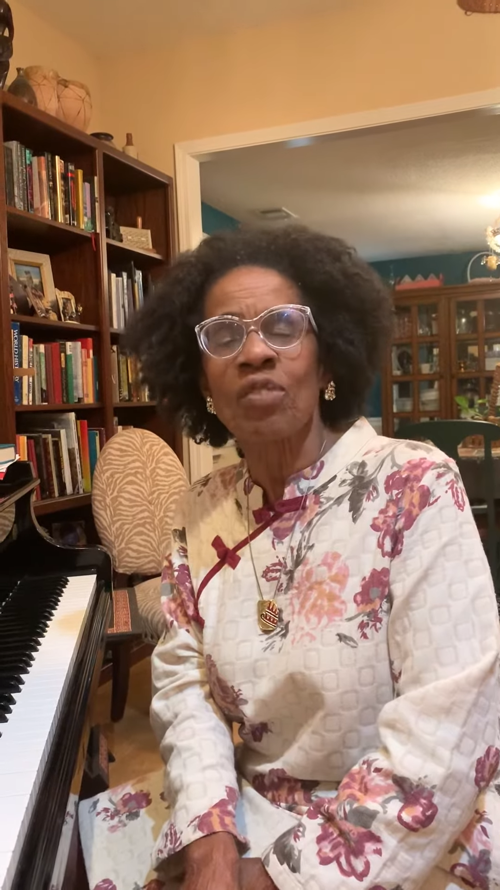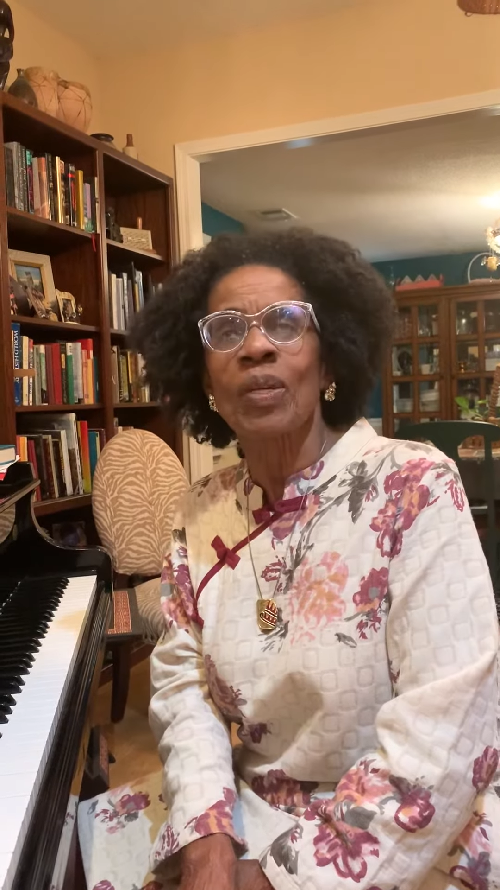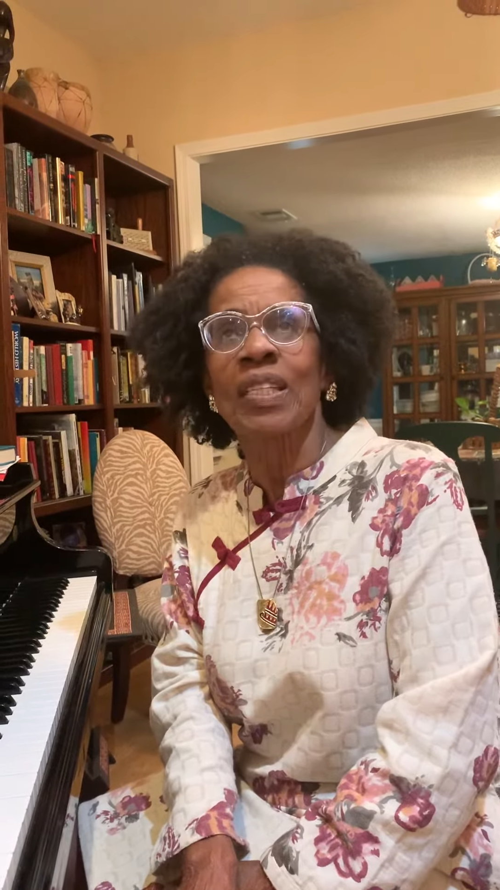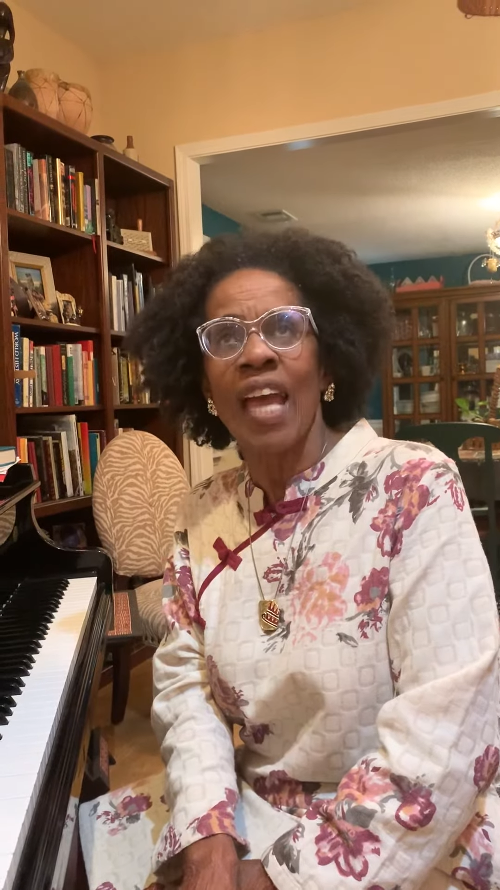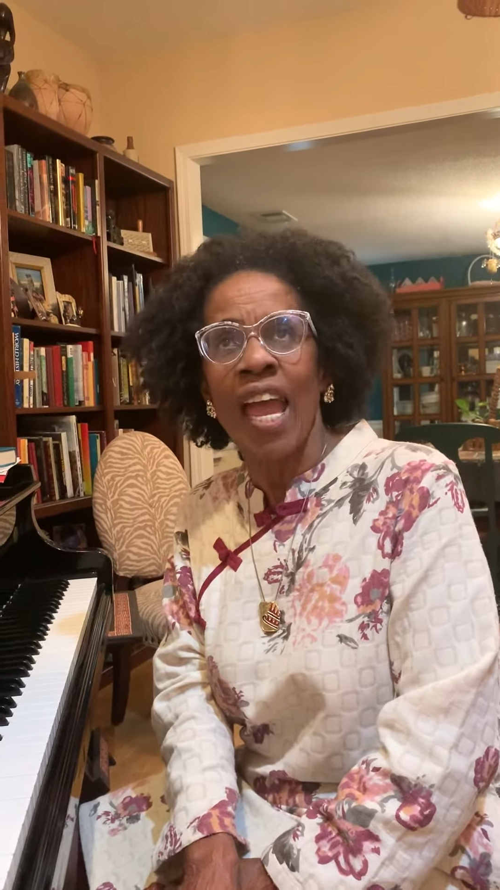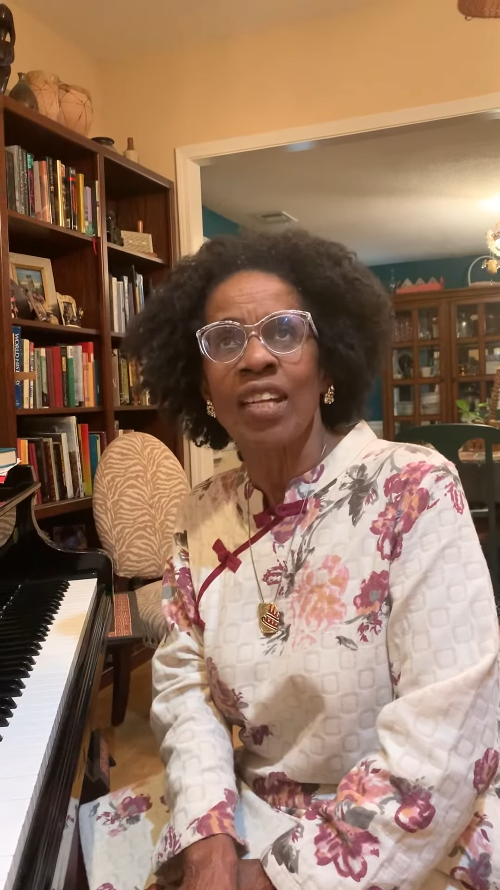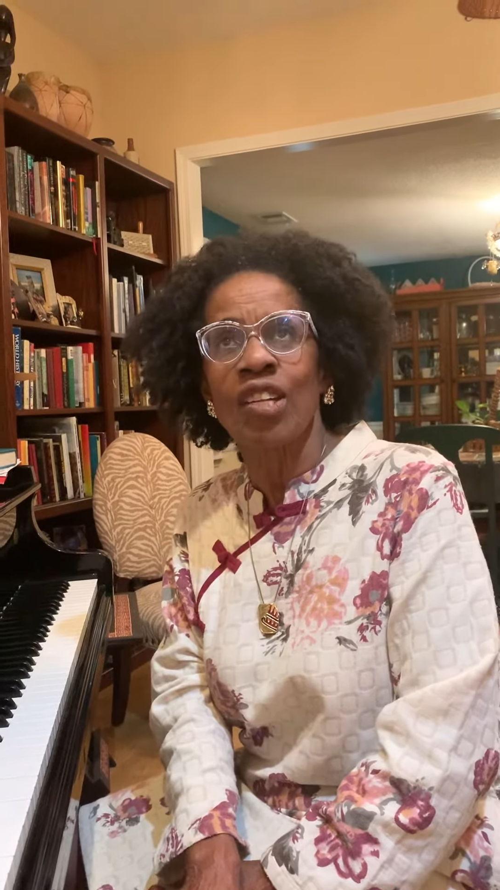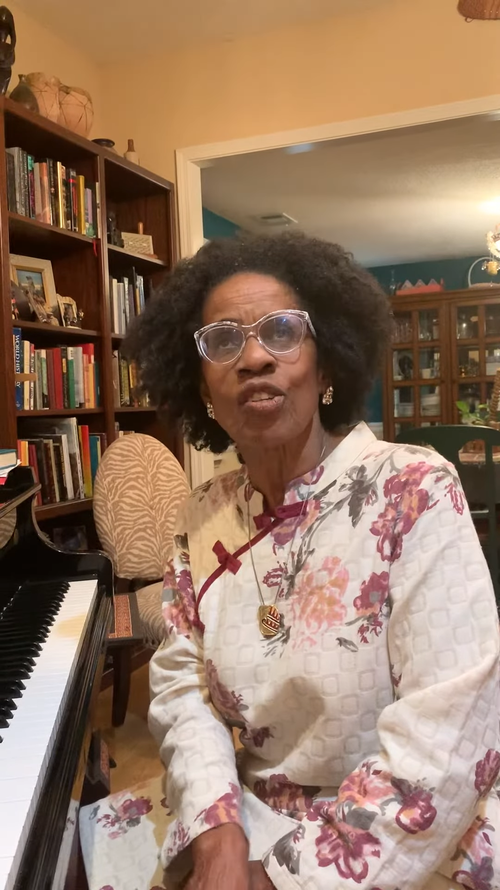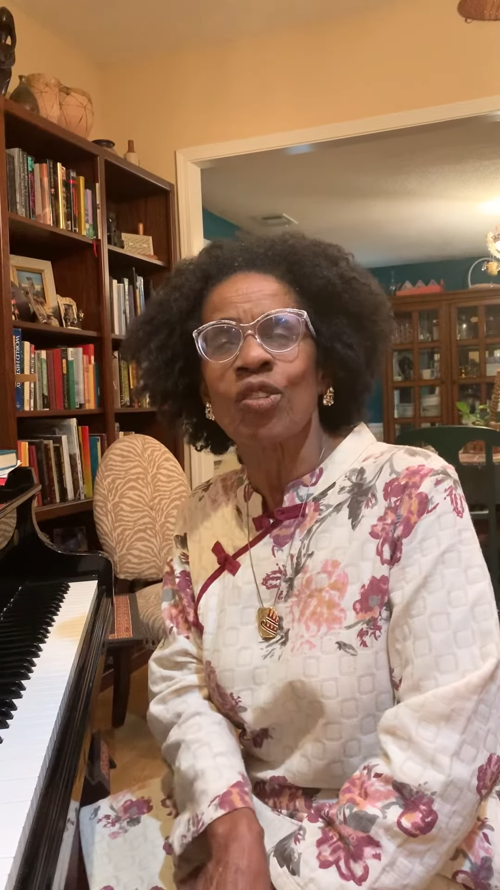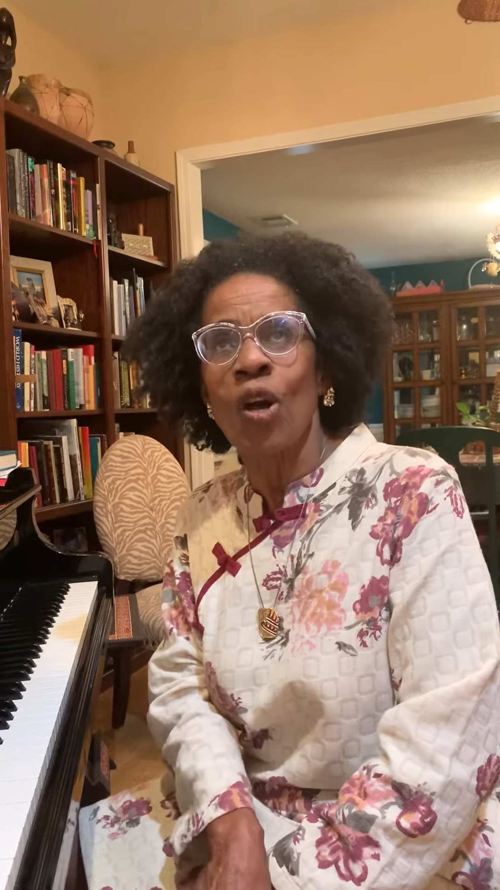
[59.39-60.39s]
we
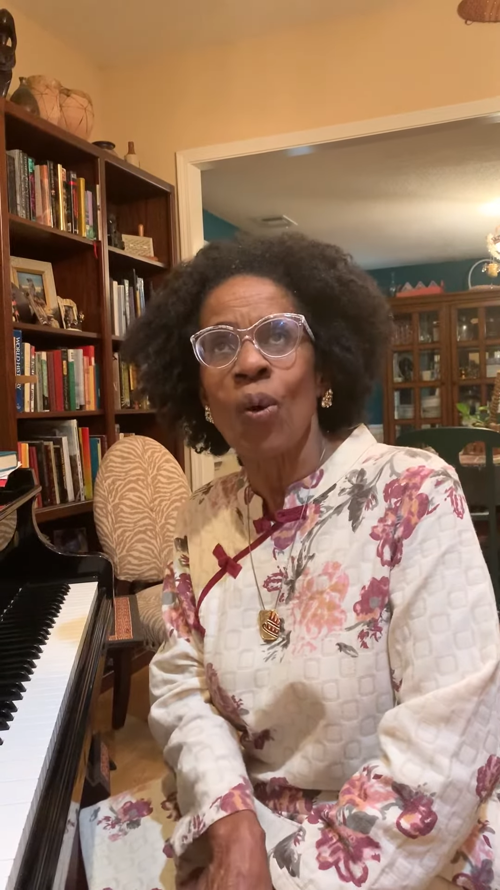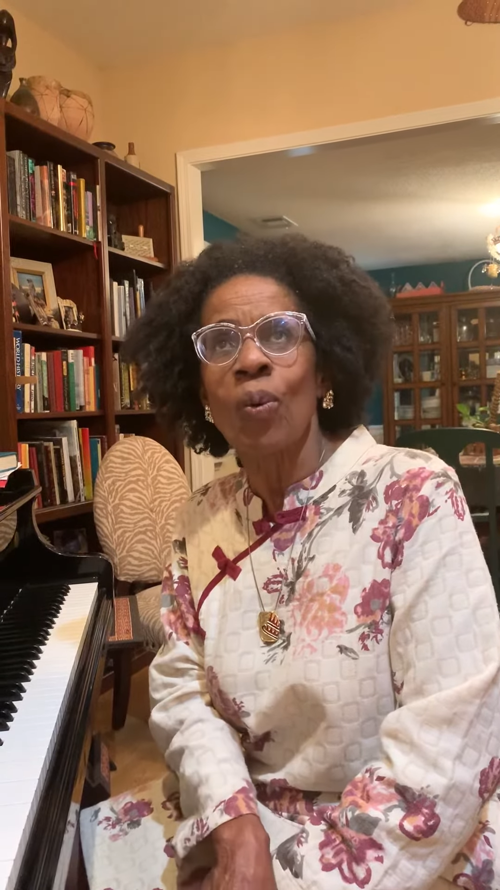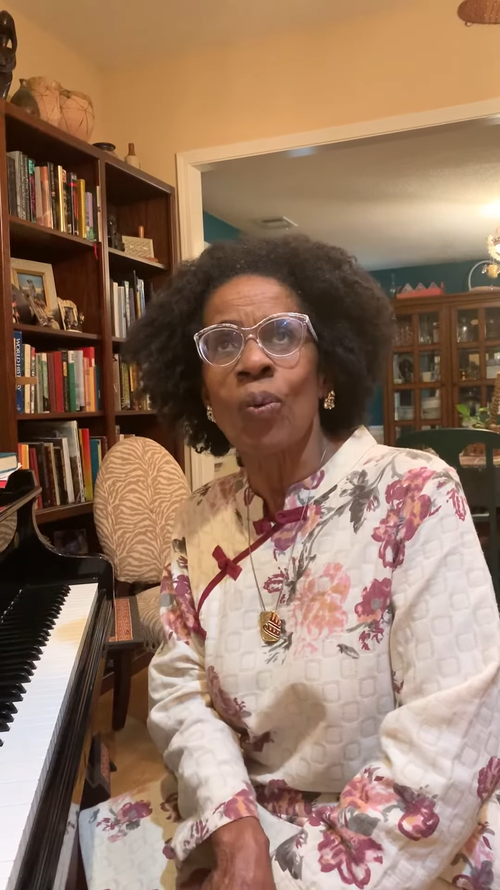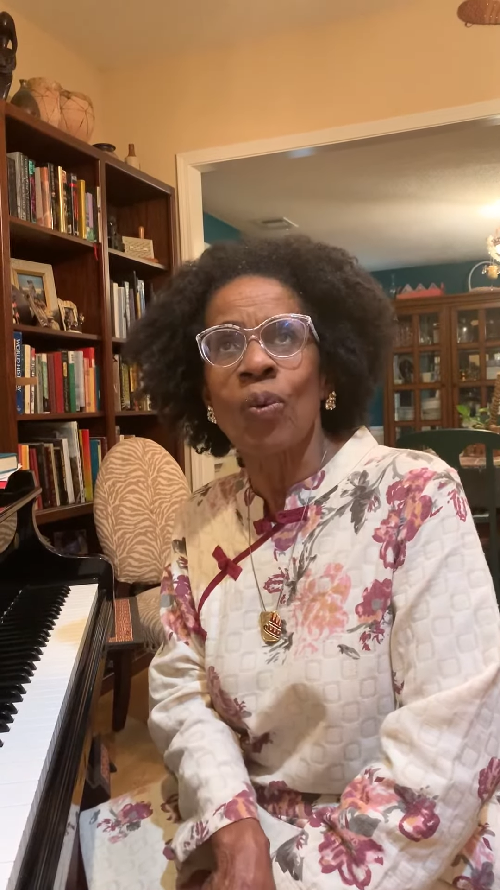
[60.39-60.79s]
landed, you know,